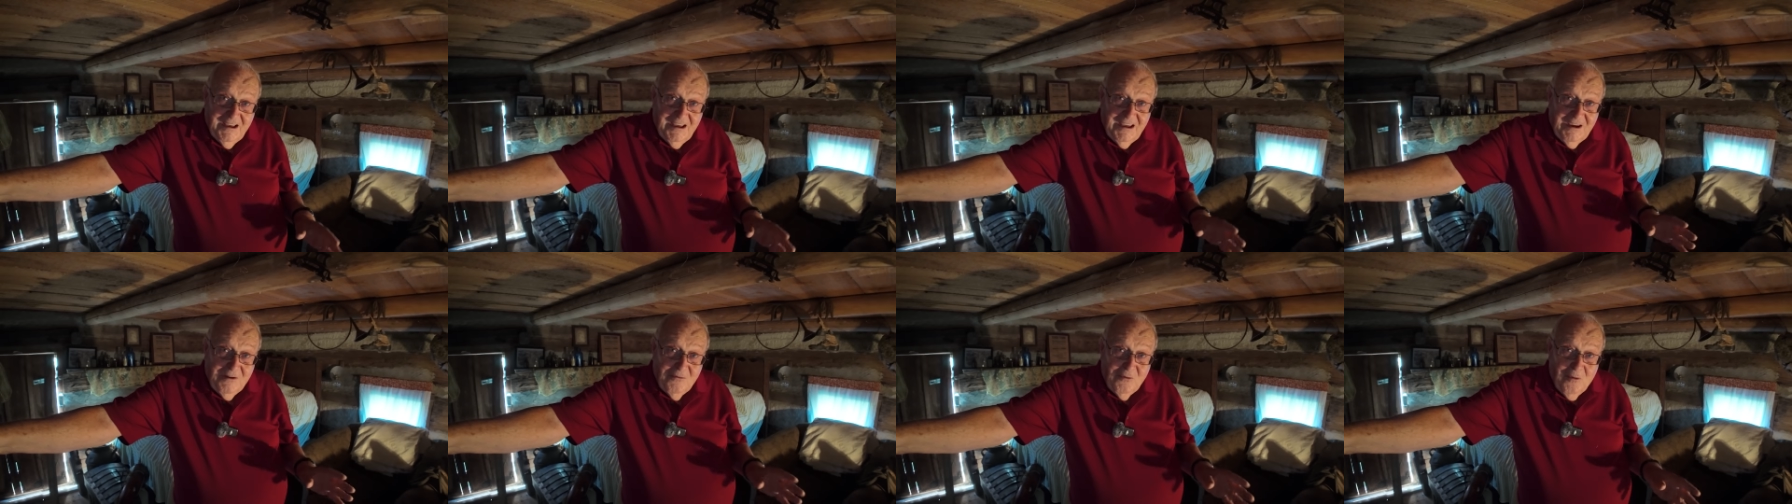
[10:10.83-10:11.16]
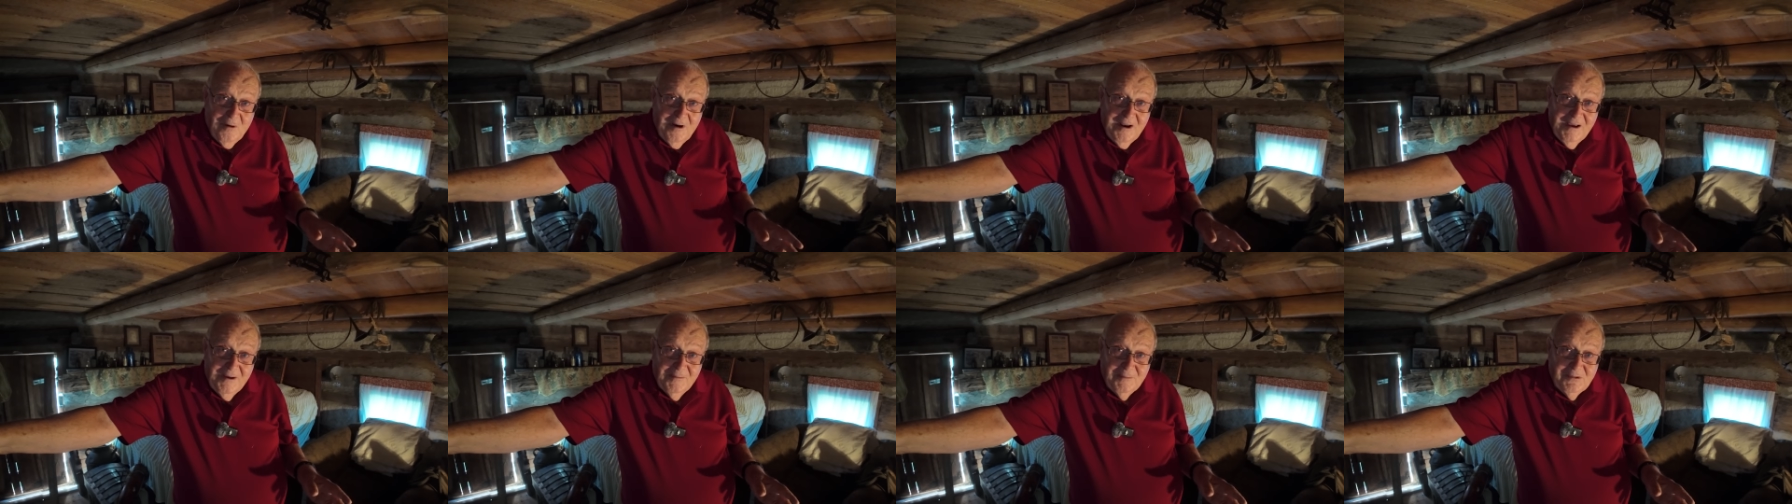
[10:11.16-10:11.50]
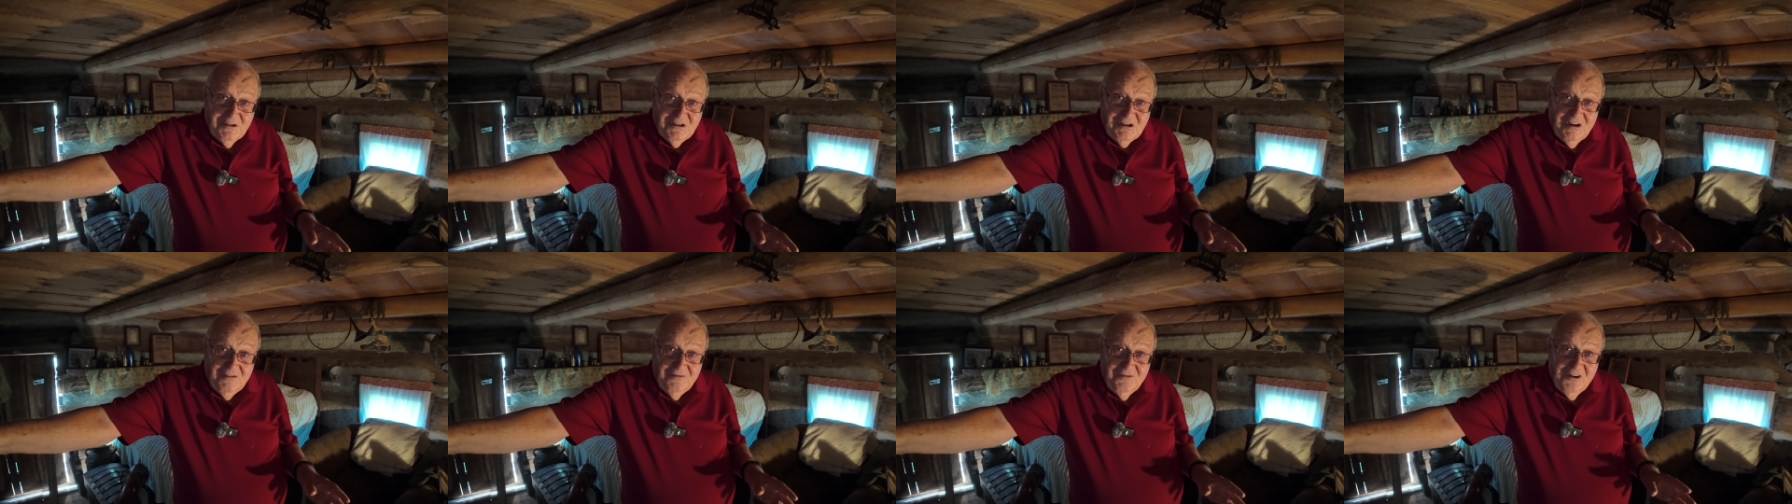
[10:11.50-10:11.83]
"Hey,
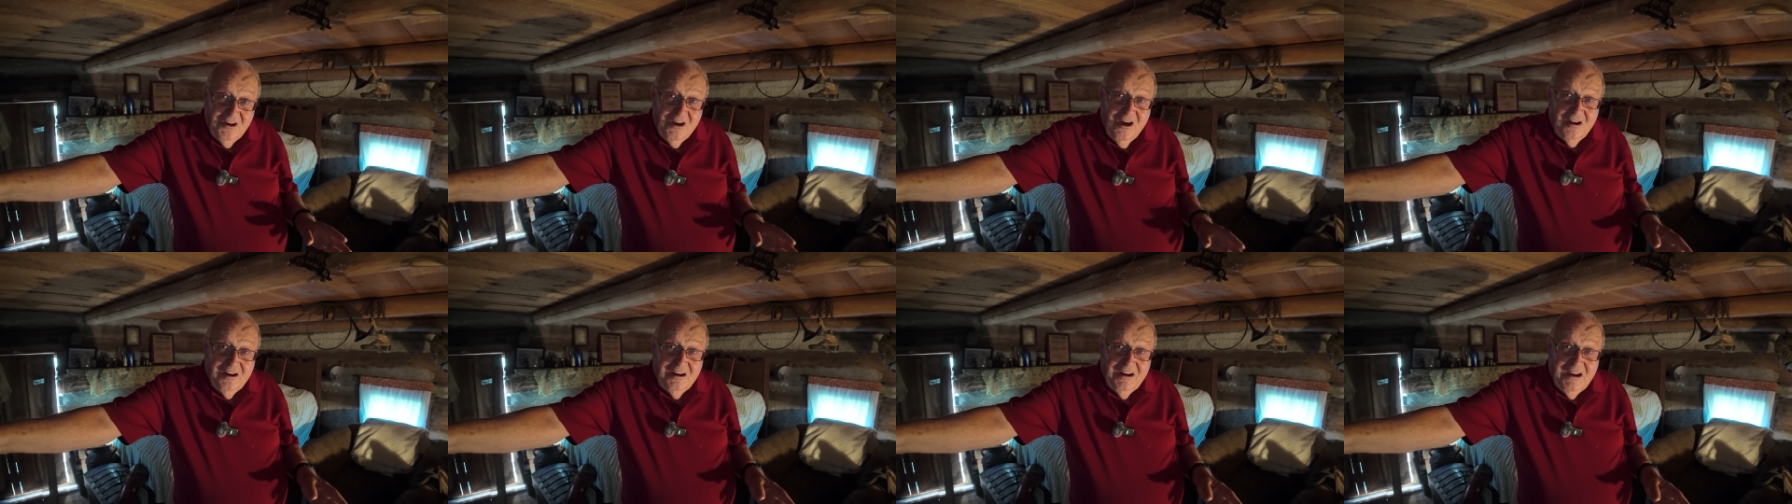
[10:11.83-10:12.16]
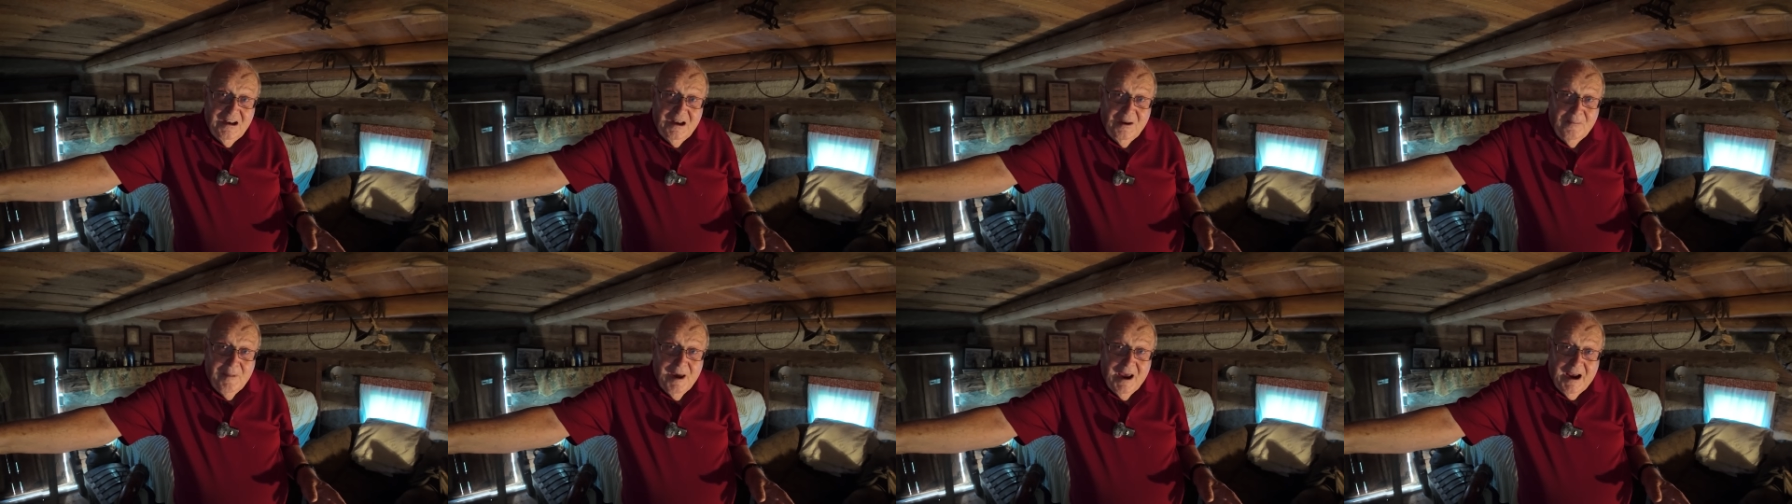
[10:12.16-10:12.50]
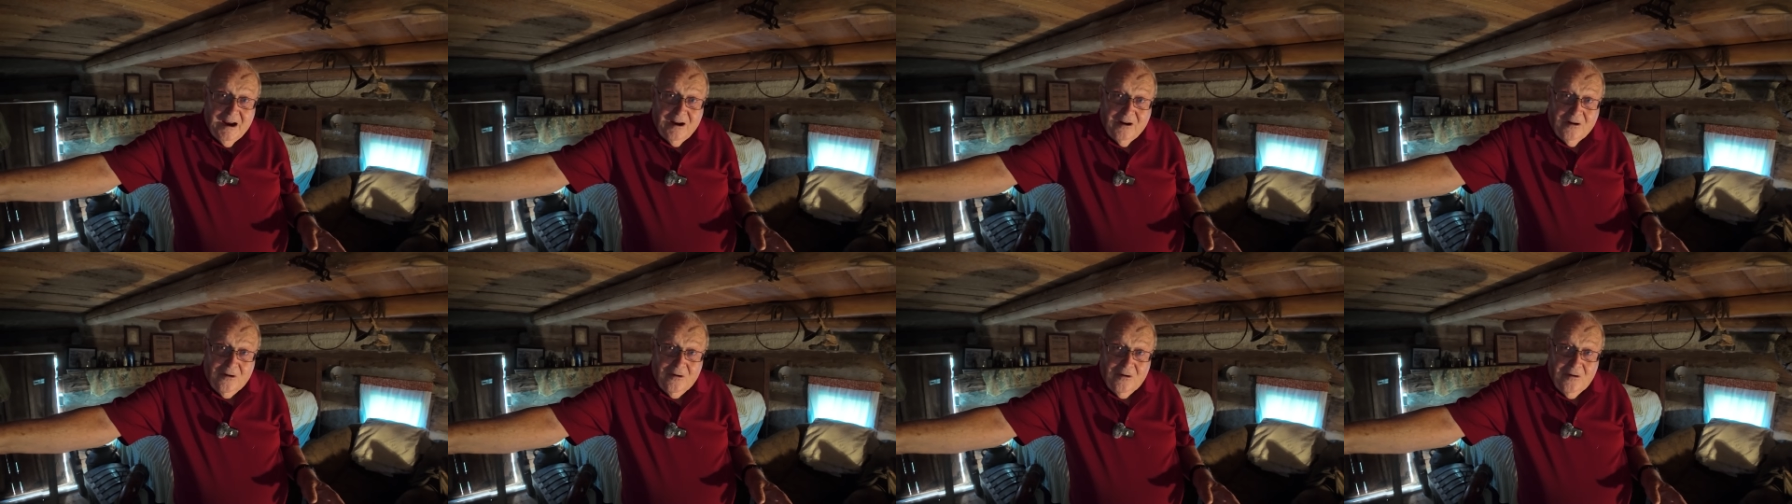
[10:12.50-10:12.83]
Rebs, have you got any
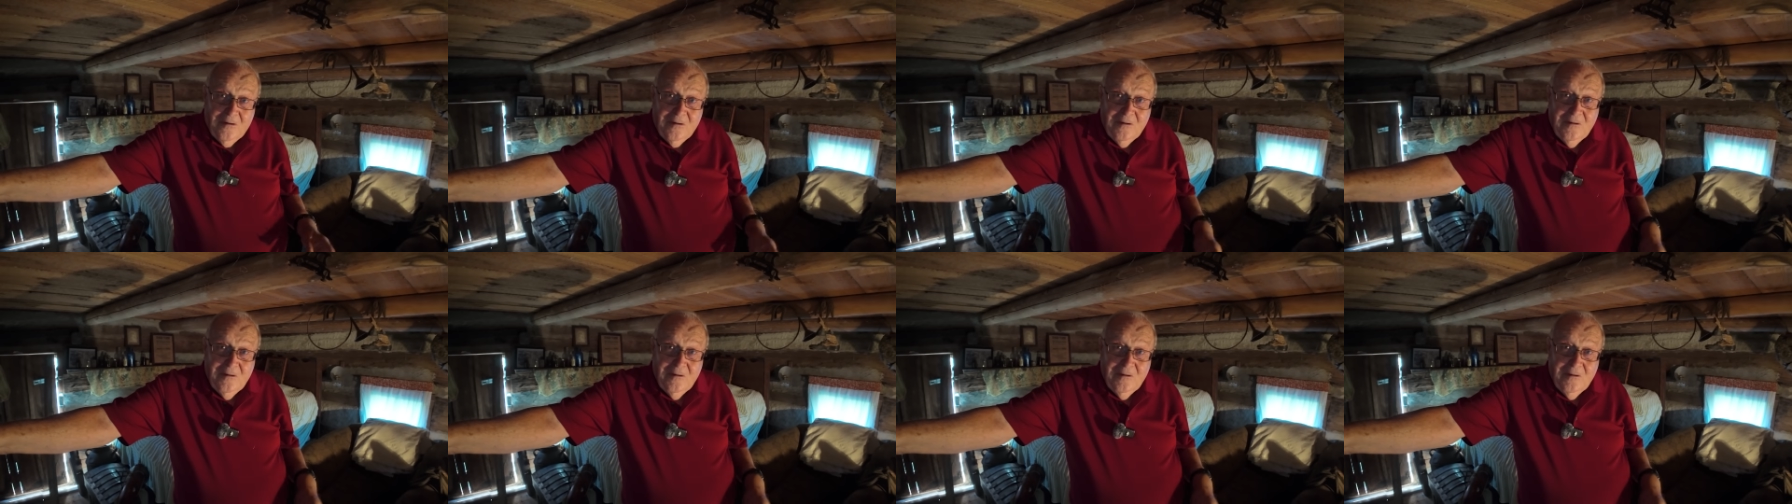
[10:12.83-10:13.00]
tobacco?"